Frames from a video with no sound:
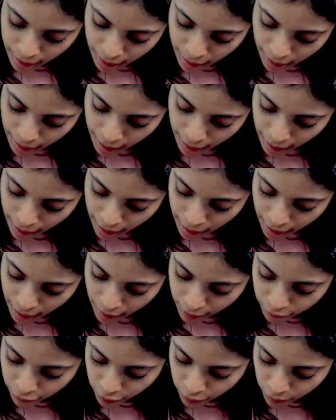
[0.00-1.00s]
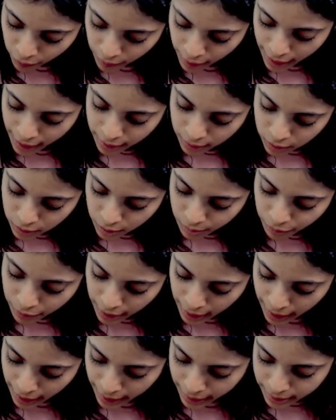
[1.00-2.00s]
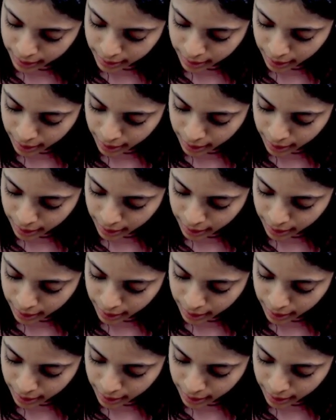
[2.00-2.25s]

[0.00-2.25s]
And for enterprise,